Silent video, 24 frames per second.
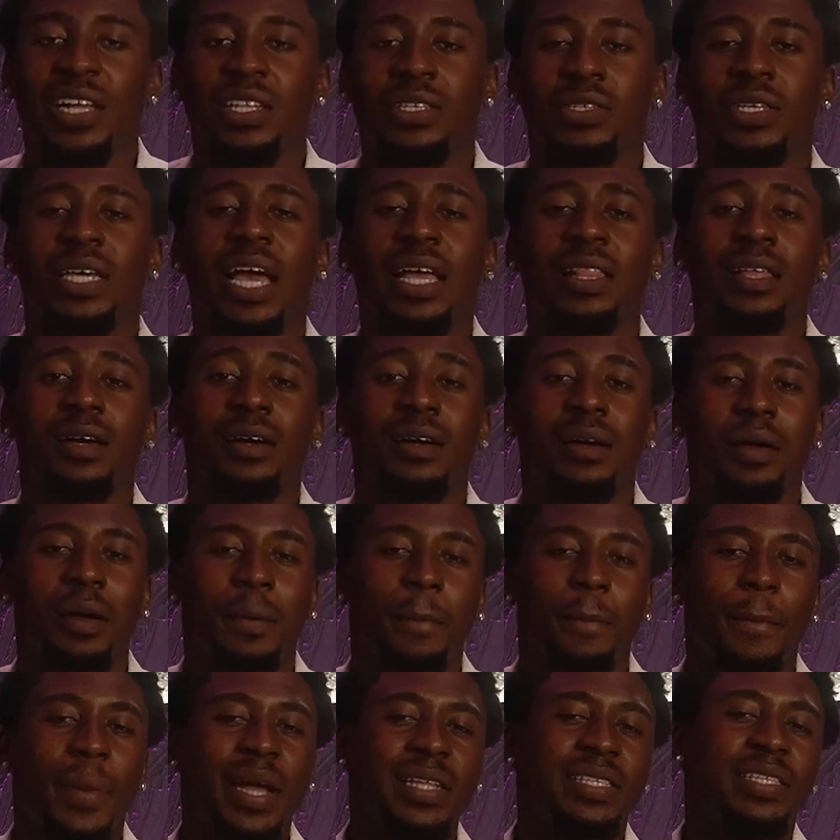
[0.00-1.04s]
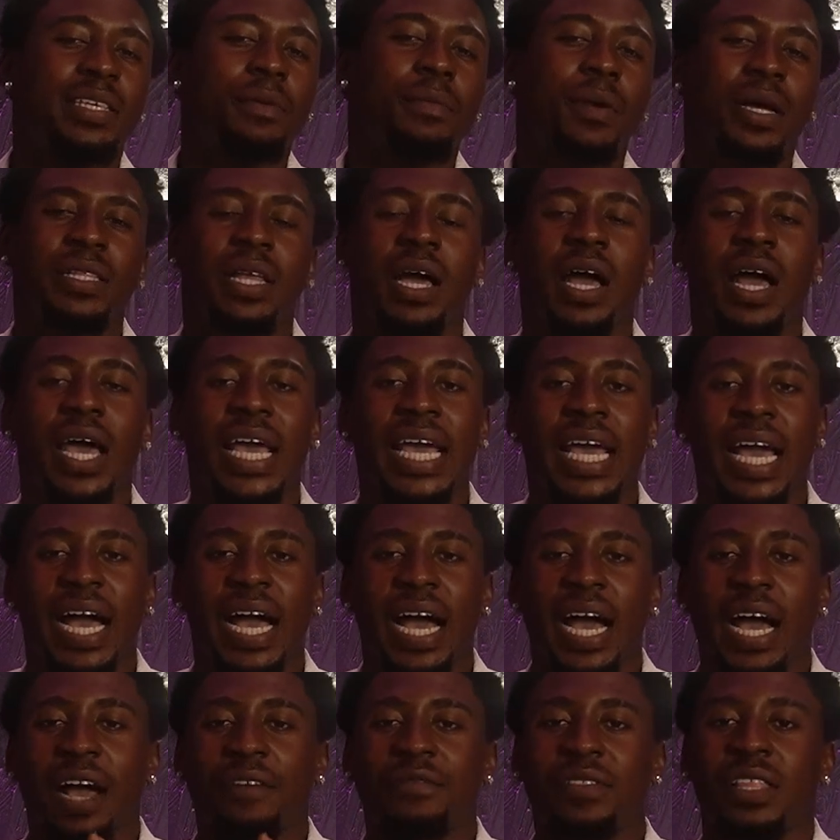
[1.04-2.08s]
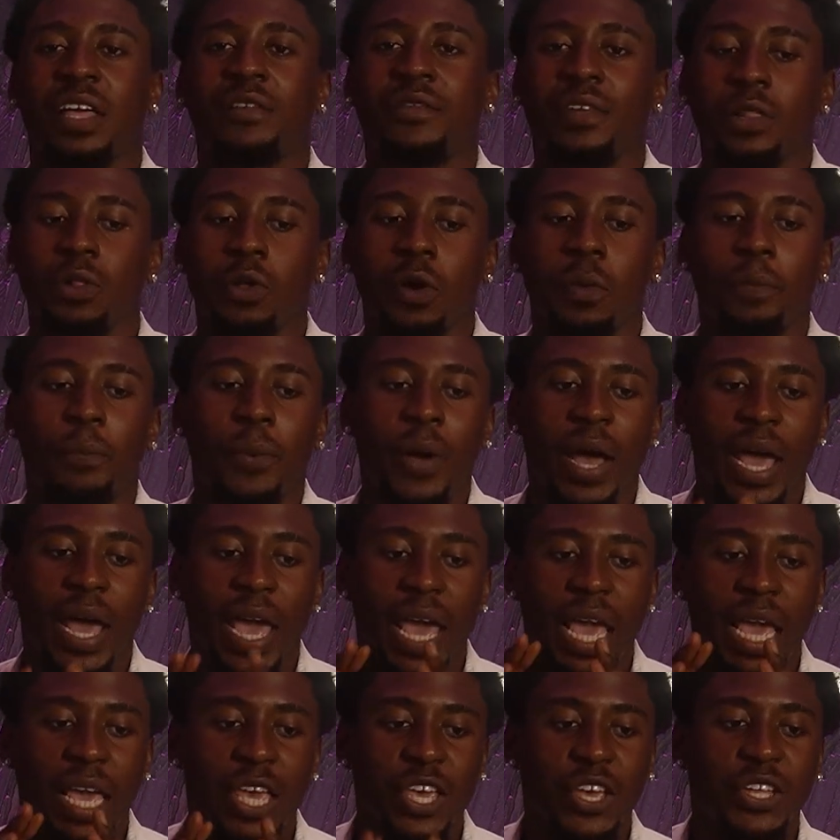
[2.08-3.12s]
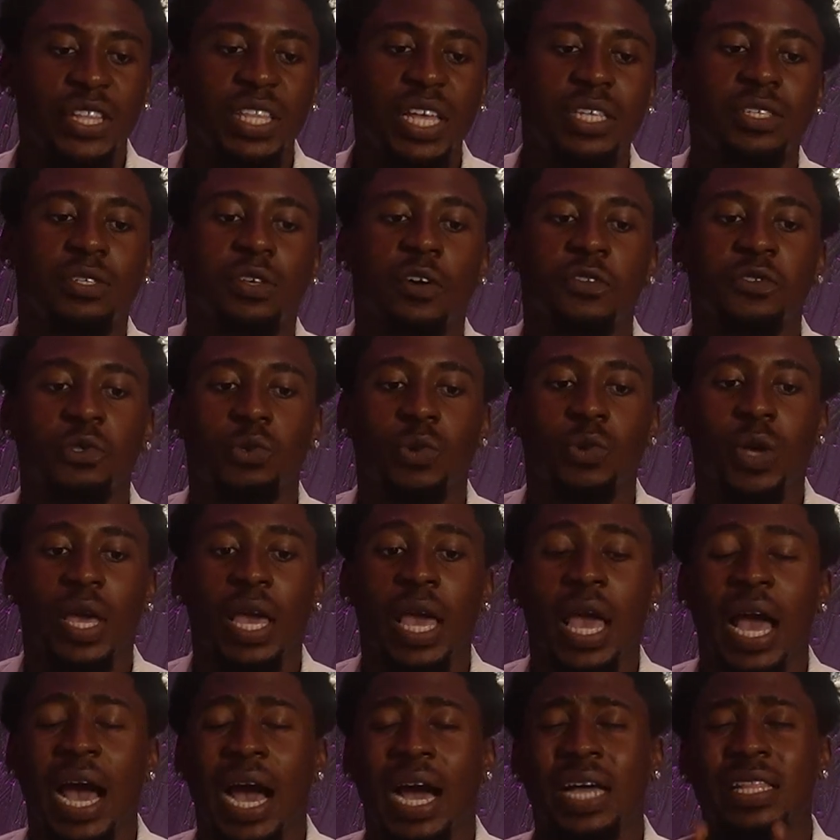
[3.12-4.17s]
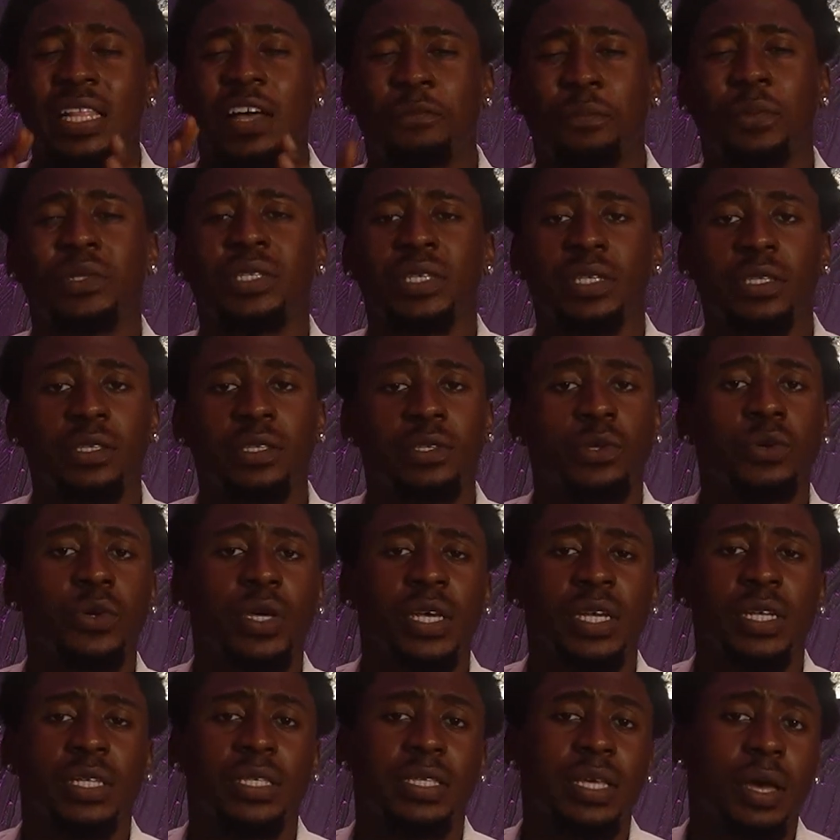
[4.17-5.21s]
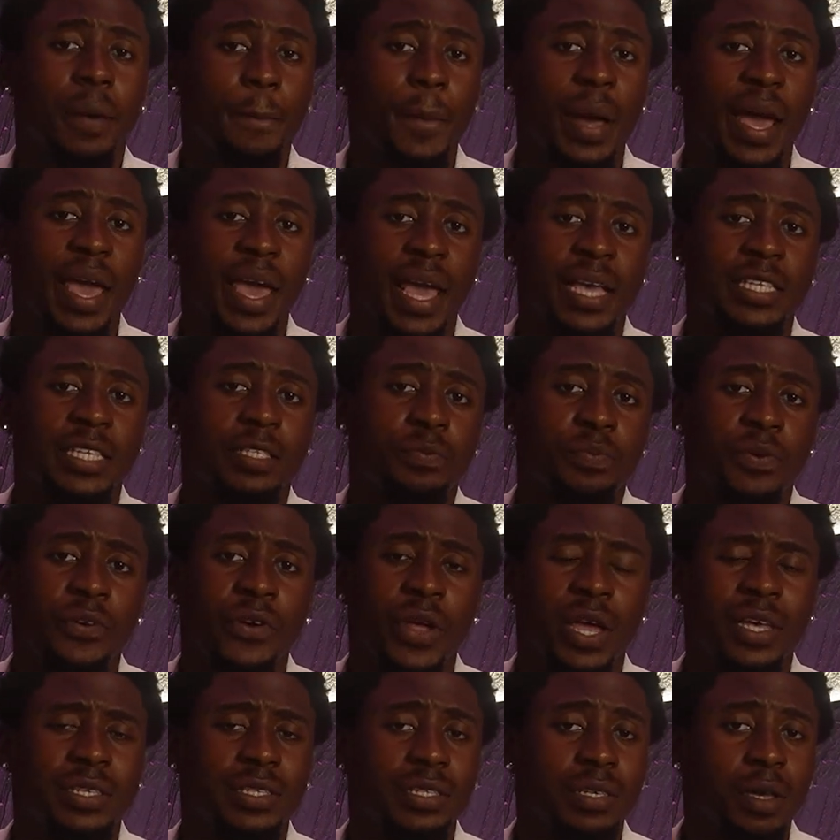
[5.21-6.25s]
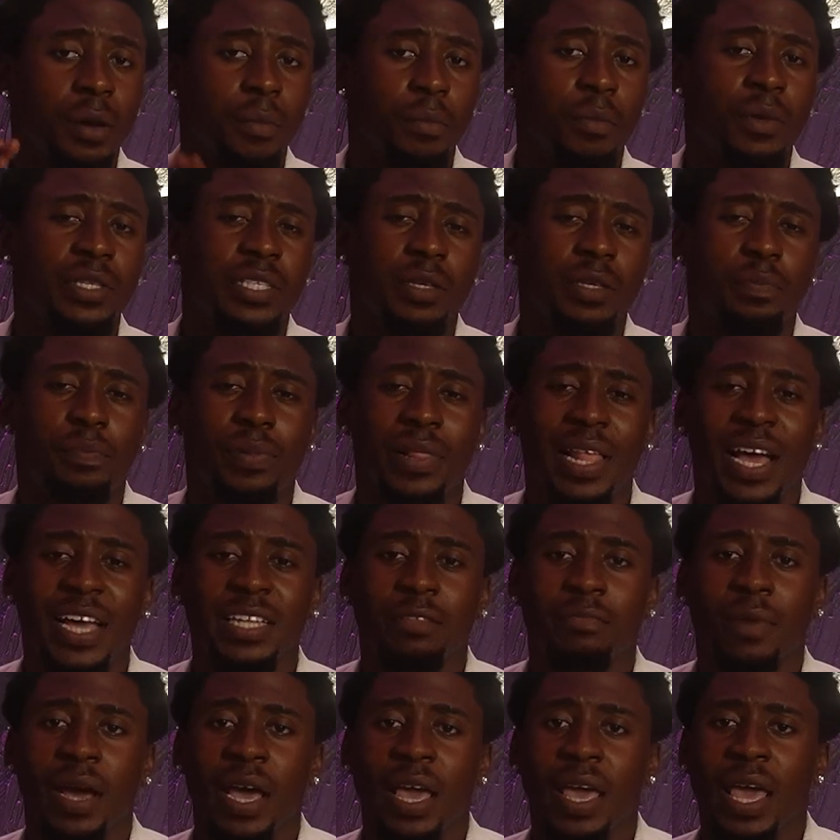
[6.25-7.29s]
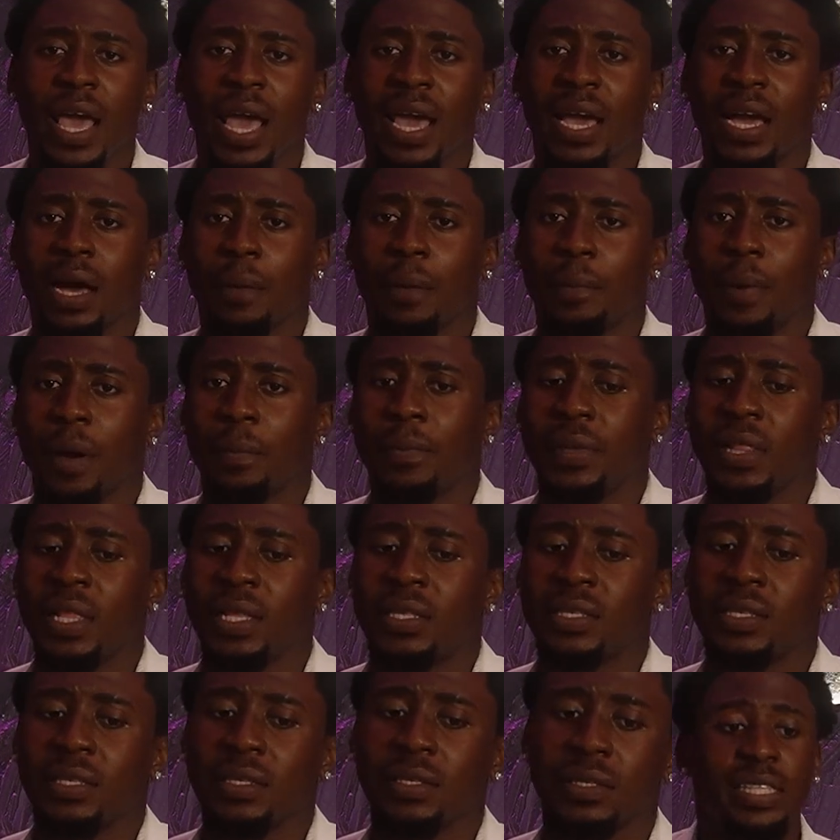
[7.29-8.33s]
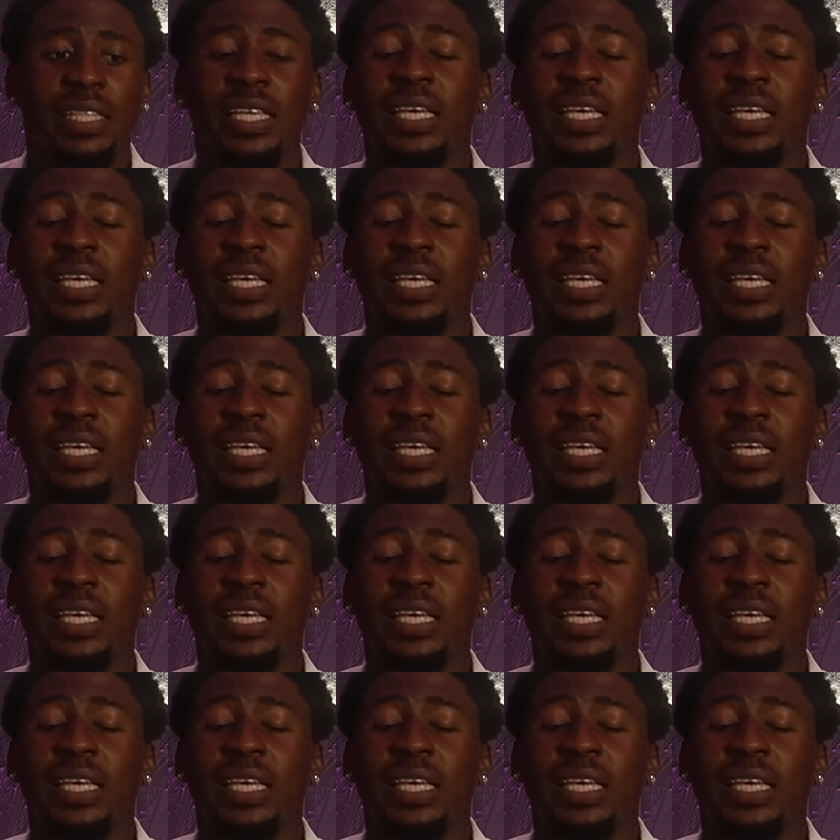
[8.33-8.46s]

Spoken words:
Together, my team and I have developed a unique software and have put into it my experience multiplied by AI capabilities.